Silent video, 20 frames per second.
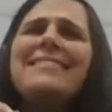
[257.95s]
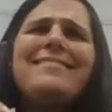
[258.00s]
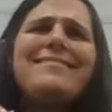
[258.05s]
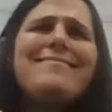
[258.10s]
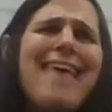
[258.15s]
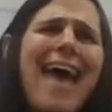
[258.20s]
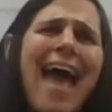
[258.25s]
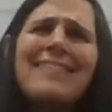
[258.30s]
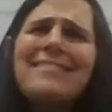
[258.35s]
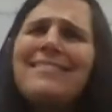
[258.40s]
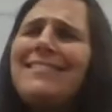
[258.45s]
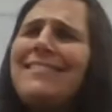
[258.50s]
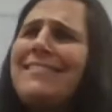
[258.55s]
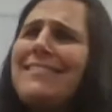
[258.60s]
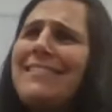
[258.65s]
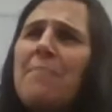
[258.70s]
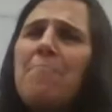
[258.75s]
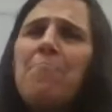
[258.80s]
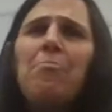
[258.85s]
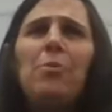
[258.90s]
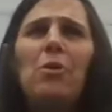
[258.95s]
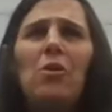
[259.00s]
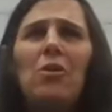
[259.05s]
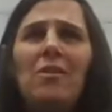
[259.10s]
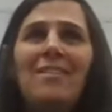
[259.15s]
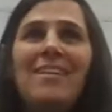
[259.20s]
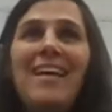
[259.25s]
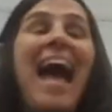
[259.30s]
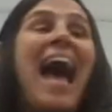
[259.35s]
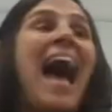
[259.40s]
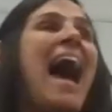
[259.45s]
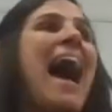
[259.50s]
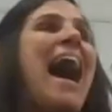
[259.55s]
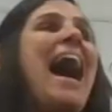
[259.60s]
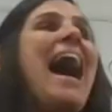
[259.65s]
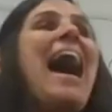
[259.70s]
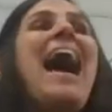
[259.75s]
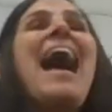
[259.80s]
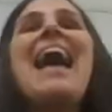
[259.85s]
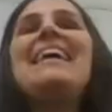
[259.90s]
It's that simple.
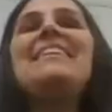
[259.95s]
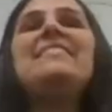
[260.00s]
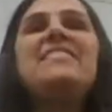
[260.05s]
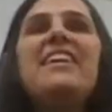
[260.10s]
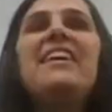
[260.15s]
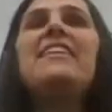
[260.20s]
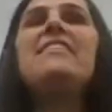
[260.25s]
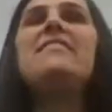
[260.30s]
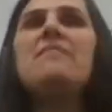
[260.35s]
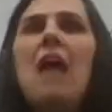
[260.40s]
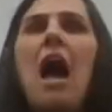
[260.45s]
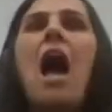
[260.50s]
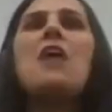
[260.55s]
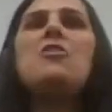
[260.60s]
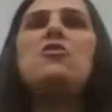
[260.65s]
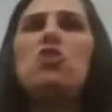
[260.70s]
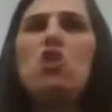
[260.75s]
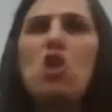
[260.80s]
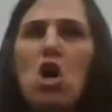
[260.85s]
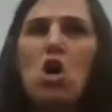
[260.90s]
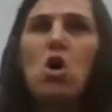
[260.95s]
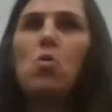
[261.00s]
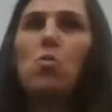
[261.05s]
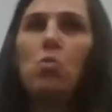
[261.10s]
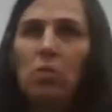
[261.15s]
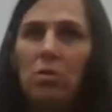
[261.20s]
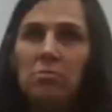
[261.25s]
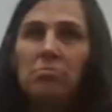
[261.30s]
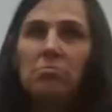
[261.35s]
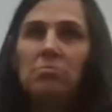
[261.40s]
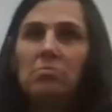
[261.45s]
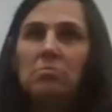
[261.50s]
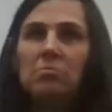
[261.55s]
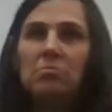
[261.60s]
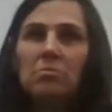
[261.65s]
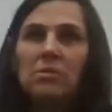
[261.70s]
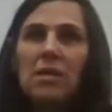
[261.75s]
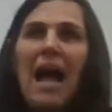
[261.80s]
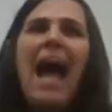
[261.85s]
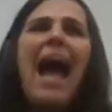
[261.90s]
I did not know.
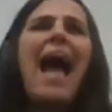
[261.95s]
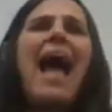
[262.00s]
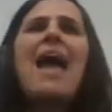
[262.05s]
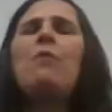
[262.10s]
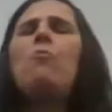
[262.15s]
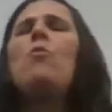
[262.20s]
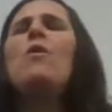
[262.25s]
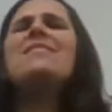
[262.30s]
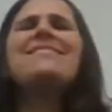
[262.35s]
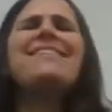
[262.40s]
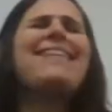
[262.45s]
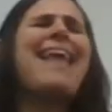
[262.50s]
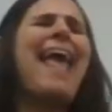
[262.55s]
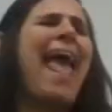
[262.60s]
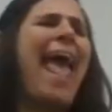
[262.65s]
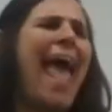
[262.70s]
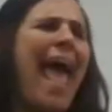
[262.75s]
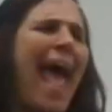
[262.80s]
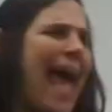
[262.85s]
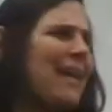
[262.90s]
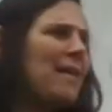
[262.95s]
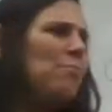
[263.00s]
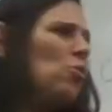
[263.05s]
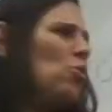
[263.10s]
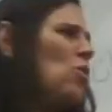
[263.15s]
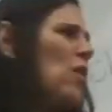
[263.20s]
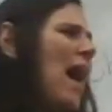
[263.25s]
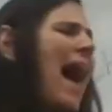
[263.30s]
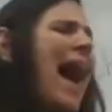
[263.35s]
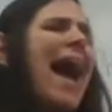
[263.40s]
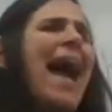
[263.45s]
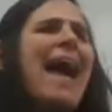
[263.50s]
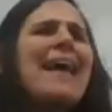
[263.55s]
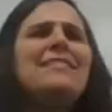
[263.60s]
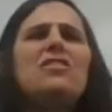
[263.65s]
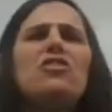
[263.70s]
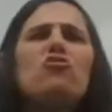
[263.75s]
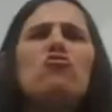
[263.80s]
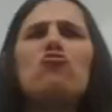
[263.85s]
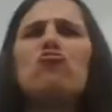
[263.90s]
I was an animal.
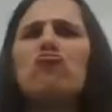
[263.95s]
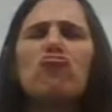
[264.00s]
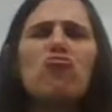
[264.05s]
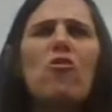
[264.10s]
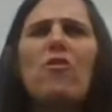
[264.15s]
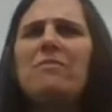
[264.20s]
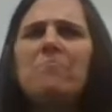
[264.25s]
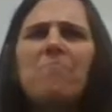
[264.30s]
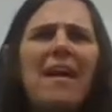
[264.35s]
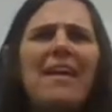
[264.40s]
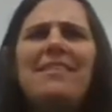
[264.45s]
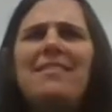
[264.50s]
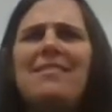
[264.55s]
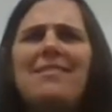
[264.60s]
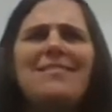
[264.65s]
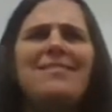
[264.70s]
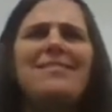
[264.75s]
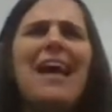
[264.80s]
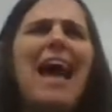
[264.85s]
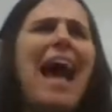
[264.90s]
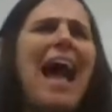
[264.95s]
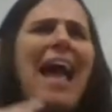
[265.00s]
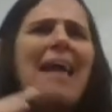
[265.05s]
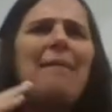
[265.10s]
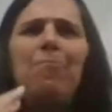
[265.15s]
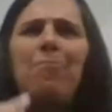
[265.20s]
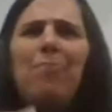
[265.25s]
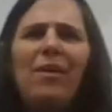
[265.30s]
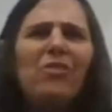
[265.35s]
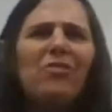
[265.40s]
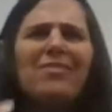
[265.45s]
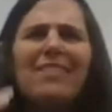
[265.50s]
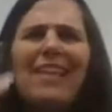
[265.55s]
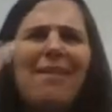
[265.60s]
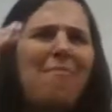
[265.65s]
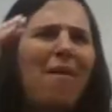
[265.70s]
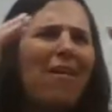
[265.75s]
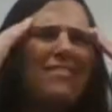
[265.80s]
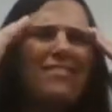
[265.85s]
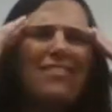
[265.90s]
I destroyed my kids. I
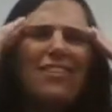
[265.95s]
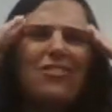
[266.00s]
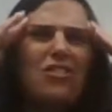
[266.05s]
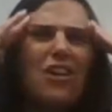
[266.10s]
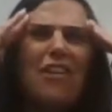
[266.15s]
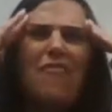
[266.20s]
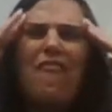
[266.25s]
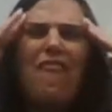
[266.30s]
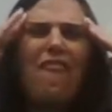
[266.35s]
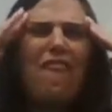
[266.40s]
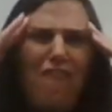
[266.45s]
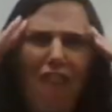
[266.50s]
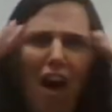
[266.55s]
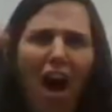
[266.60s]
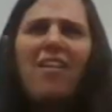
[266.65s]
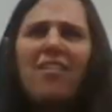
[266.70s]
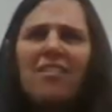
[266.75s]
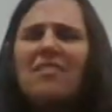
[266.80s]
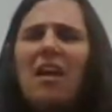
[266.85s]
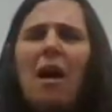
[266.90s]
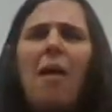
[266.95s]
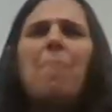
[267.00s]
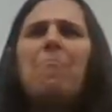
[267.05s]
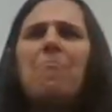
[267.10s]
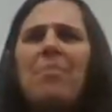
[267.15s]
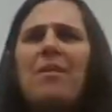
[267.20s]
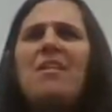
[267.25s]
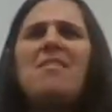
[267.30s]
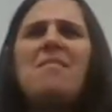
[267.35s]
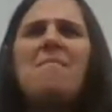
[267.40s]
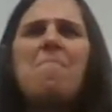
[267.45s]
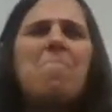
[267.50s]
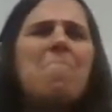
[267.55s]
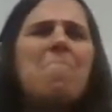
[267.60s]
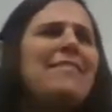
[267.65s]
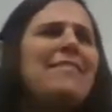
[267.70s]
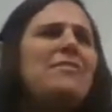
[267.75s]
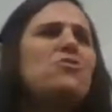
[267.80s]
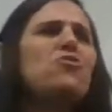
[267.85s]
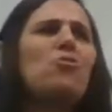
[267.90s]
built them on such a fucked up
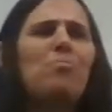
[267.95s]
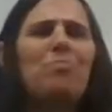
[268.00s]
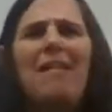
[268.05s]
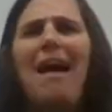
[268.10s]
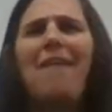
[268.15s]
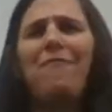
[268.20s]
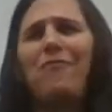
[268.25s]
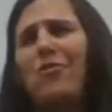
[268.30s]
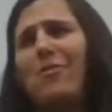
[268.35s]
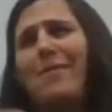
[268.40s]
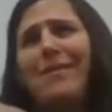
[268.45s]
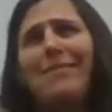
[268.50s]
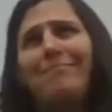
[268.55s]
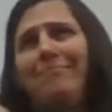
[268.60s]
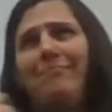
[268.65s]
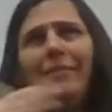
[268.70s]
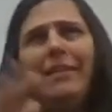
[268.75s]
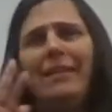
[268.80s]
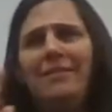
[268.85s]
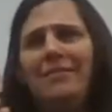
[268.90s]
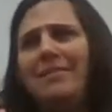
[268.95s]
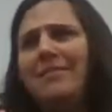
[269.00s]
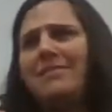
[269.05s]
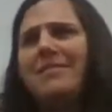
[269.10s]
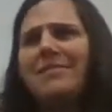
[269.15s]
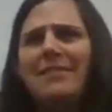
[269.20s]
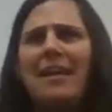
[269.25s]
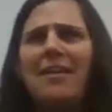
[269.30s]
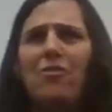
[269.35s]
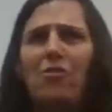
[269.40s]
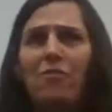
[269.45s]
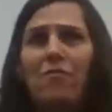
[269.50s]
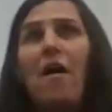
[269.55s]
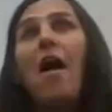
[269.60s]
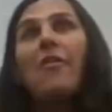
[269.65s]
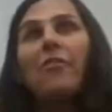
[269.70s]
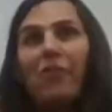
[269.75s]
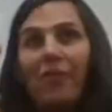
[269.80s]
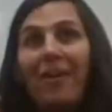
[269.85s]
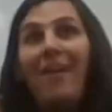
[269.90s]
mental platform, and needless to say
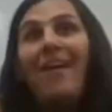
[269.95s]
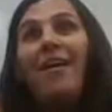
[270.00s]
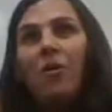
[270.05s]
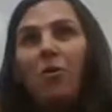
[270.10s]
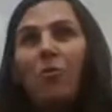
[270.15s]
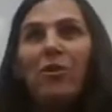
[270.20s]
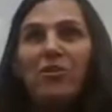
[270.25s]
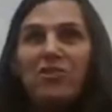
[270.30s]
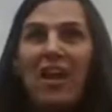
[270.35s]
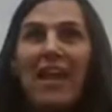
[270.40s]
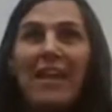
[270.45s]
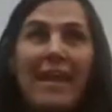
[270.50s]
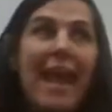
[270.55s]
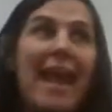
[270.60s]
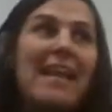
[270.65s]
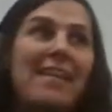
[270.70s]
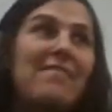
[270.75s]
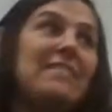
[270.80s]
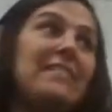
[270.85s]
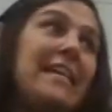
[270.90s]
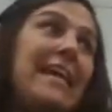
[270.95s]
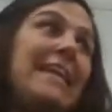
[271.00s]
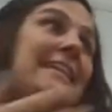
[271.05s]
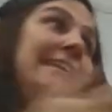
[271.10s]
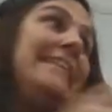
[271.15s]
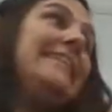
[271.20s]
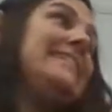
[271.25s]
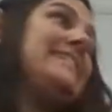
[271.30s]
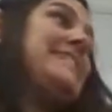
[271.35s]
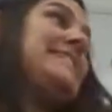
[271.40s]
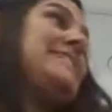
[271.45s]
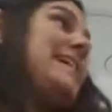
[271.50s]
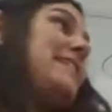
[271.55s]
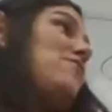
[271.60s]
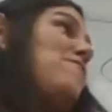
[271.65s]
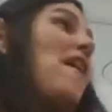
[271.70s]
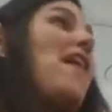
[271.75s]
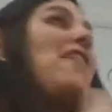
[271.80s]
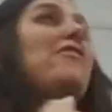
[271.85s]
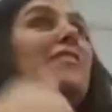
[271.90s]
their father, which I can't even say needless to
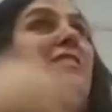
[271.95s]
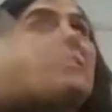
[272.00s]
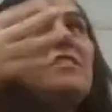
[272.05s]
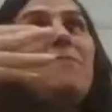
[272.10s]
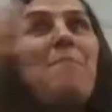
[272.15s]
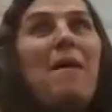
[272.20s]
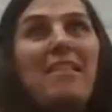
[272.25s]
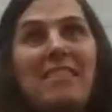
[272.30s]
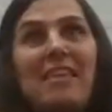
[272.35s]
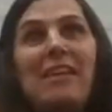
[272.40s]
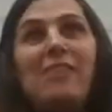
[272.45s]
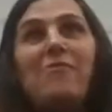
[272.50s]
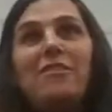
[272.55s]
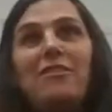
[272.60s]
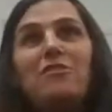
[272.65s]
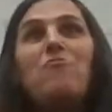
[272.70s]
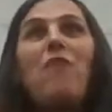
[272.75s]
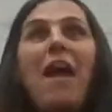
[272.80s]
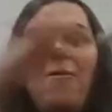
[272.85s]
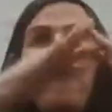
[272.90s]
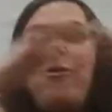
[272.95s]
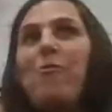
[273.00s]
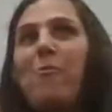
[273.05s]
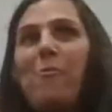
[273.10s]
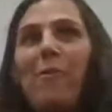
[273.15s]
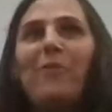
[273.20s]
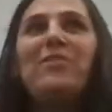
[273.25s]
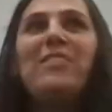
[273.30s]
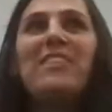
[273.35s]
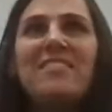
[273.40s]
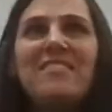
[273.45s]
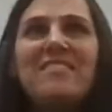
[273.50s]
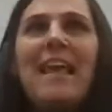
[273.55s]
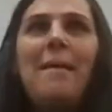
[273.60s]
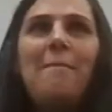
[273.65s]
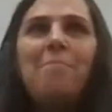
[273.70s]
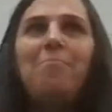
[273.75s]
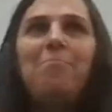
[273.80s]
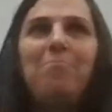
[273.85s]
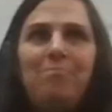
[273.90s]
say their father, because if my theory is right, we were both the
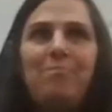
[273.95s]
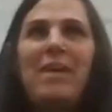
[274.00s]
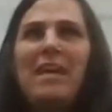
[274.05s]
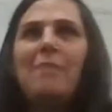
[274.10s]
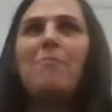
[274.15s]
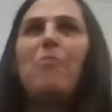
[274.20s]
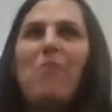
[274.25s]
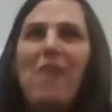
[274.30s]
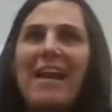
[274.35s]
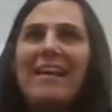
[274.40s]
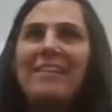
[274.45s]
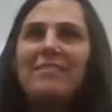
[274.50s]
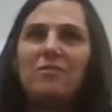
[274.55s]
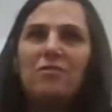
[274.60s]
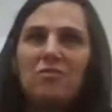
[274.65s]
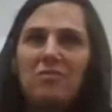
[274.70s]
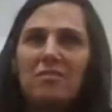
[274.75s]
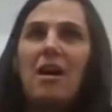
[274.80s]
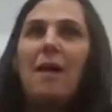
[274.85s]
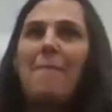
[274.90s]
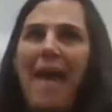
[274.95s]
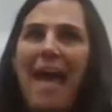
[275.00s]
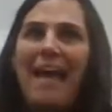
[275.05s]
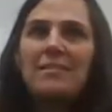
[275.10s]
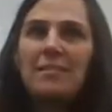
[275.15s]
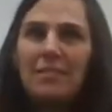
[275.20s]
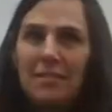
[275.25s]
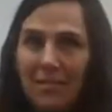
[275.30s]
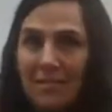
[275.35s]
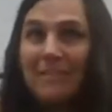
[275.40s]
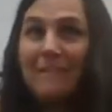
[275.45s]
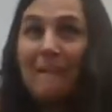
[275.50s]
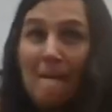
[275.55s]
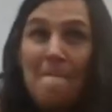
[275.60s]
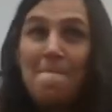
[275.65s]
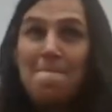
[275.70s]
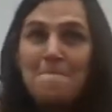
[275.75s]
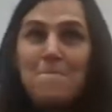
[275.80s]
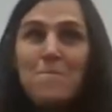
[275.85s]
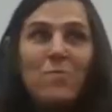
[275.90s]
same pea-brain dumbass.
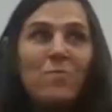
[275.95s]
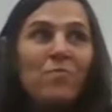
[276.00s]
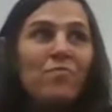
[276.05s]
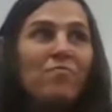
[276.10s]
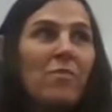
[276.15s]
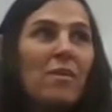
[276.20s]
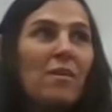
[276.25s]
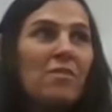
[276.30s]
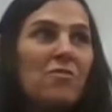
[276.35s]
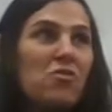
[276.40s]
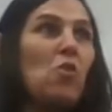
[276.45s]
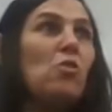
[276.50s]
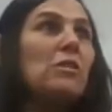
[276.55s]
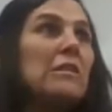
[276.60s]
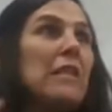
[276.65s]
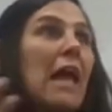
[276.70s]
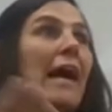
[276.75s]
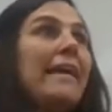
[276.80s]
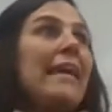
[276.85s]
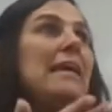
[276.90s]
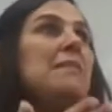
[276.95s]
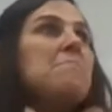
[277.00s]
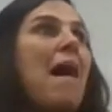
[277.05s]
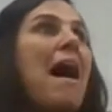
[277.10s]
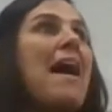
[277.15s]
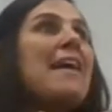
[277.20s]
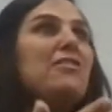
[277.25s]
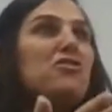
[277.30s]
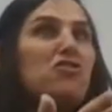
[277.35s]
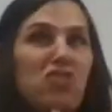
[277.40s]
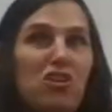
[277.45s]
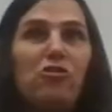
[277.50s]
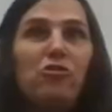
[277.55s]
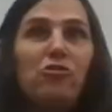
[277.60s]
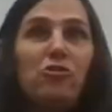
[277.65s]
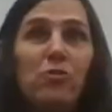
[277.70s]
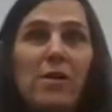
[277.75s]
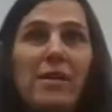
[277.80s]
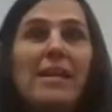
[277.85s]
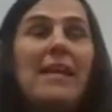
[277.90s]
So lucky my
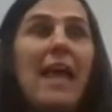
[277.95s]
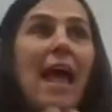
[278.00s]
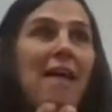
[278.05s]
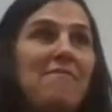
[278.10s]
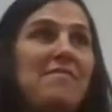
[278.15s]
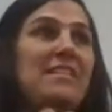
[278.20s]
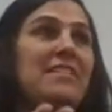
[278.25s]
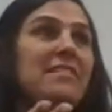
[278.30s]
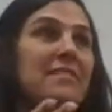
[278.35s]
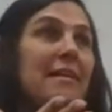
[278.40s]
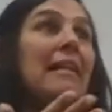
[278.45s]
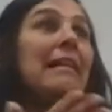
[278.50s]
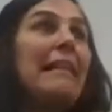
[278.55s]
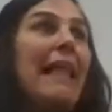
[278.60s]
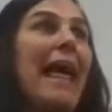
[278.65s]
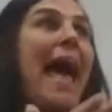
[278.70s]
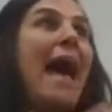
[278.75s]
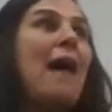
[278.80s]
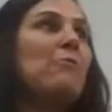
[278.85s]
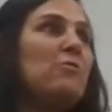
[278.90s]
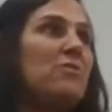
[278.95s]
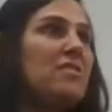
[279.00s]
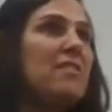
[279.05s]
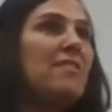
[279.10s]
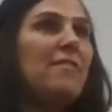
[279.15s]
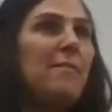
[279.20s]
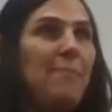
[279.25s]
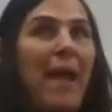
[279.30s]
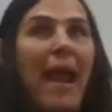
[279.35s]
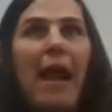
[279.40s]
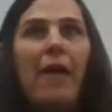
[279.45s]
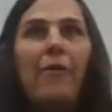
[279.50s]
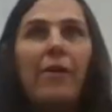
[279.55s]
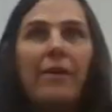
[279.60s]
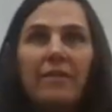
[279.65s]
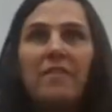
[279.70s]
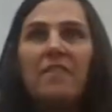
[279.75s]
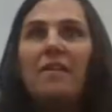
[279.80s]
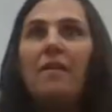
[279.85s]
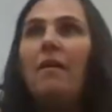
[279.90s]
children and have these clowns of a
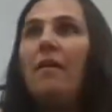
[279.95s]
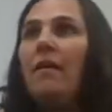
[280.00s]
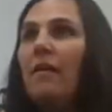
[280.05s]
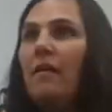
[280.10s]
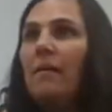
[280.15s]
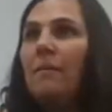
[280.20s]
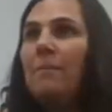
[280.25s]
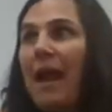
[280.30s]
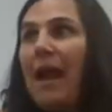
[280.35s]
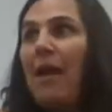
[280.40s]
parents